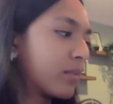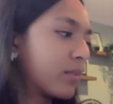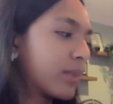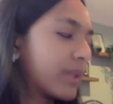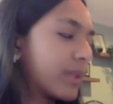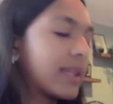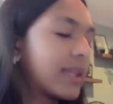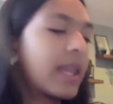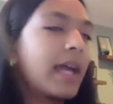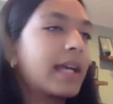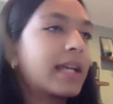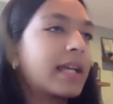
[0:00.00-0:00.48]

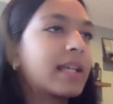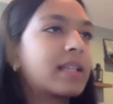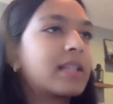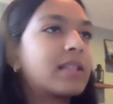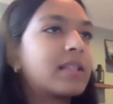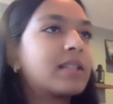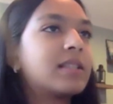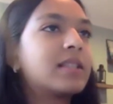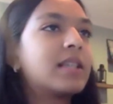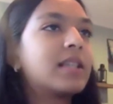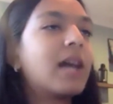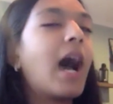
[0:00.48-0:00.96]
with like
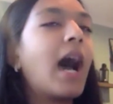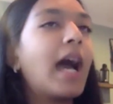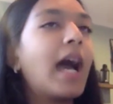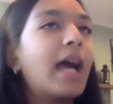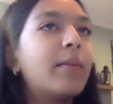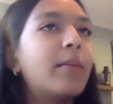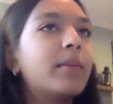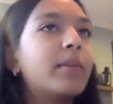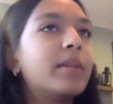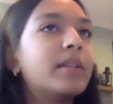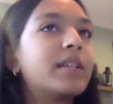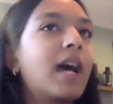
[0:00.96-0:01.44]

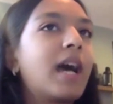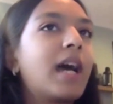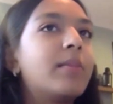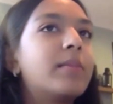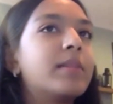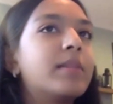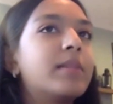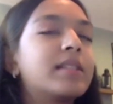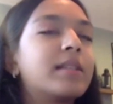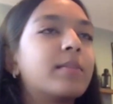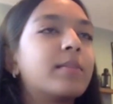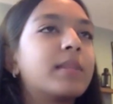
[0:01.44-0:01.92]
time.
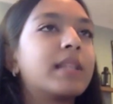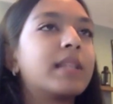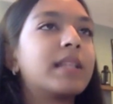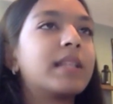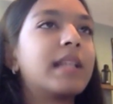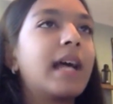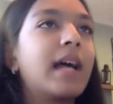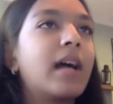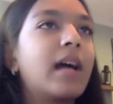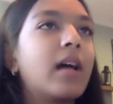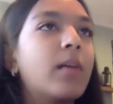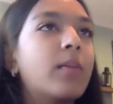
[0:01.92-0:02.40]
Time is something
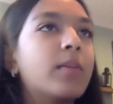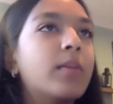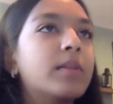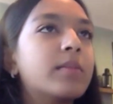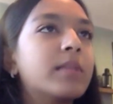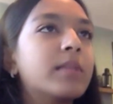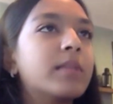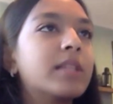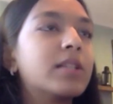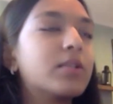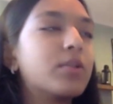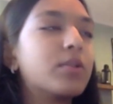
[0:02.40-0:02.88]
that helps
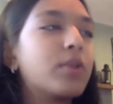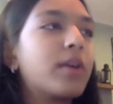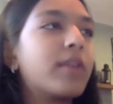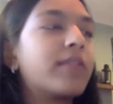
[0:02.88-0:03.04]
me too.